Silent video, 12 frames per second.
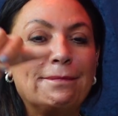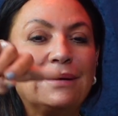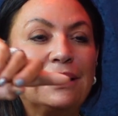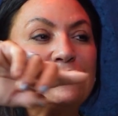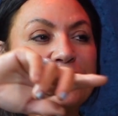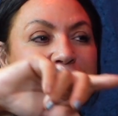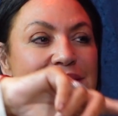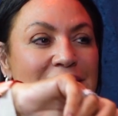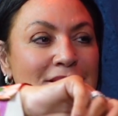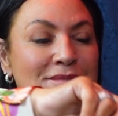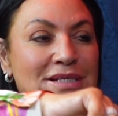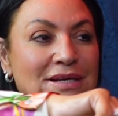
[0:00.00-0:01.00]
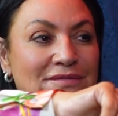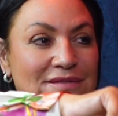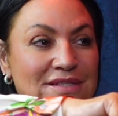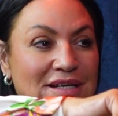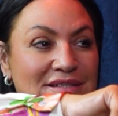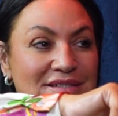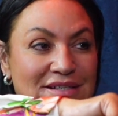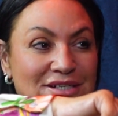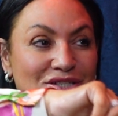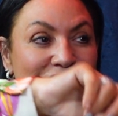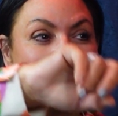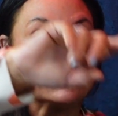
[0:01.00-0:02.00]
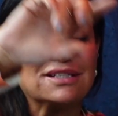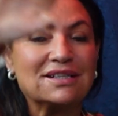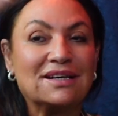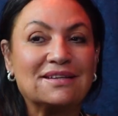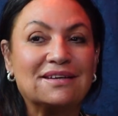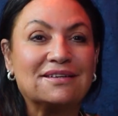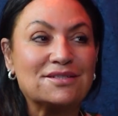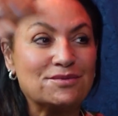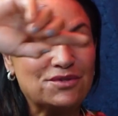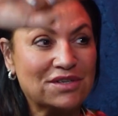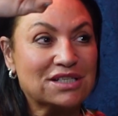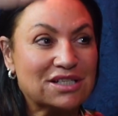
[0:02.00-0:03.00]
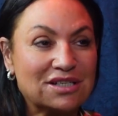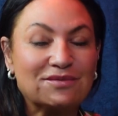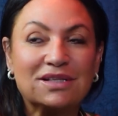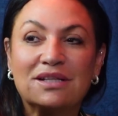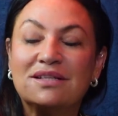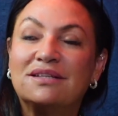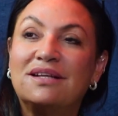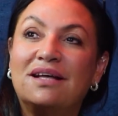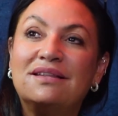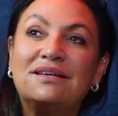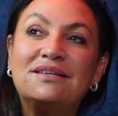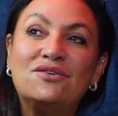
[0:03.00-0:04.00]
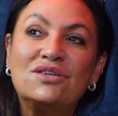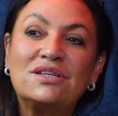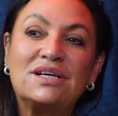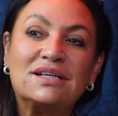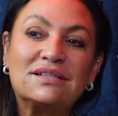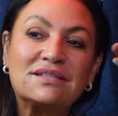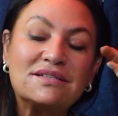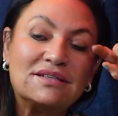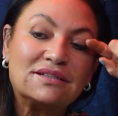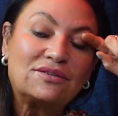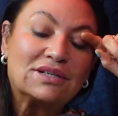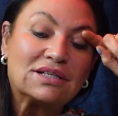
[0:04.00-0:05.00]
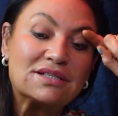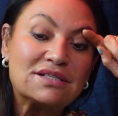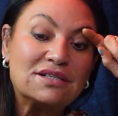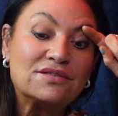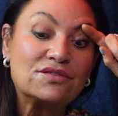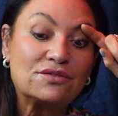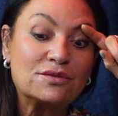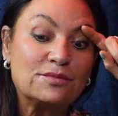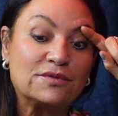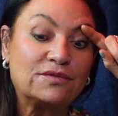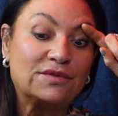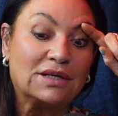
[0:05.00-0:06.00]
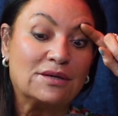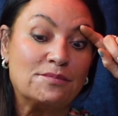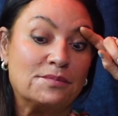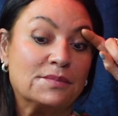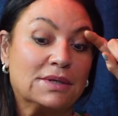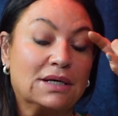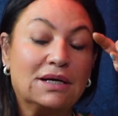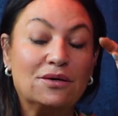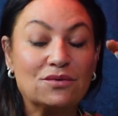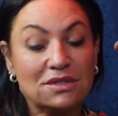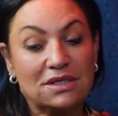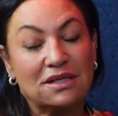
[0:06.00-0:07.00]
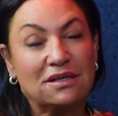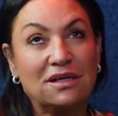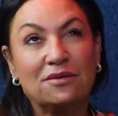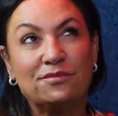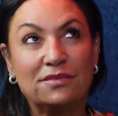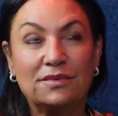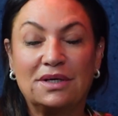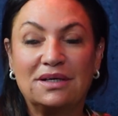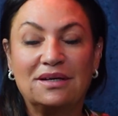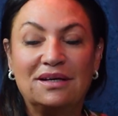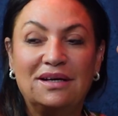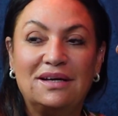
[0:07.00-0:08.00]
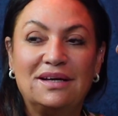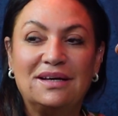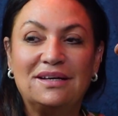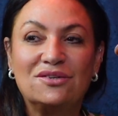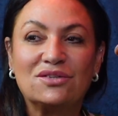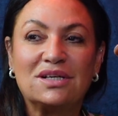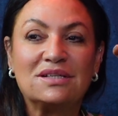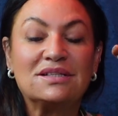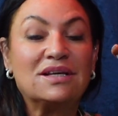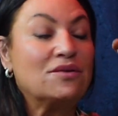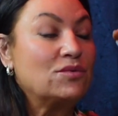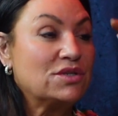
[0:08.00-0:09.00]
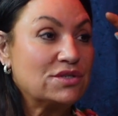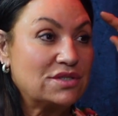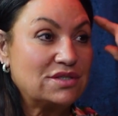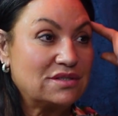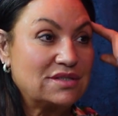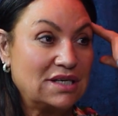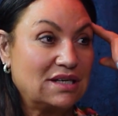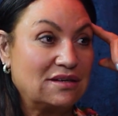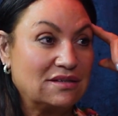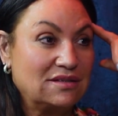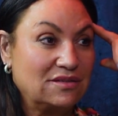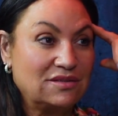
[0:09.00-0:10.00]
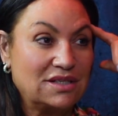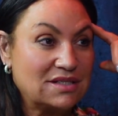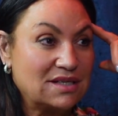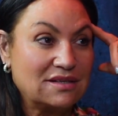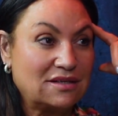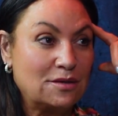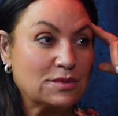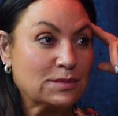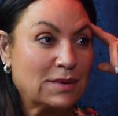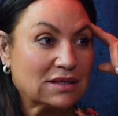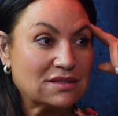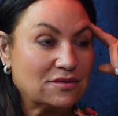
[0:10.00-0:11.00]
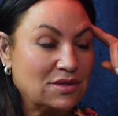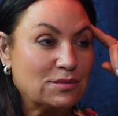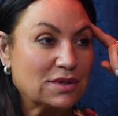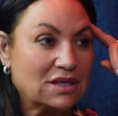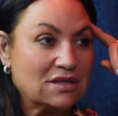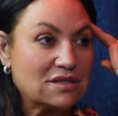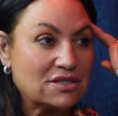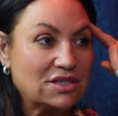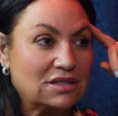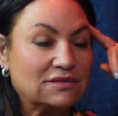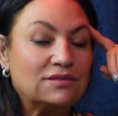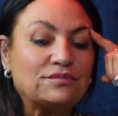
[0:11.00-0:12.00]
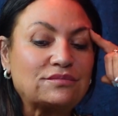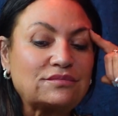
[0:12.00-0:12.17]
It was the same safe sex issue, actually, I think, because we'd redone it with it. And then Northern Ireland, there's quite a conservative group of, I won't say their name, in Northern Ireland, they wouldn't they sent the copies back and said, we're not putting that on the shelf.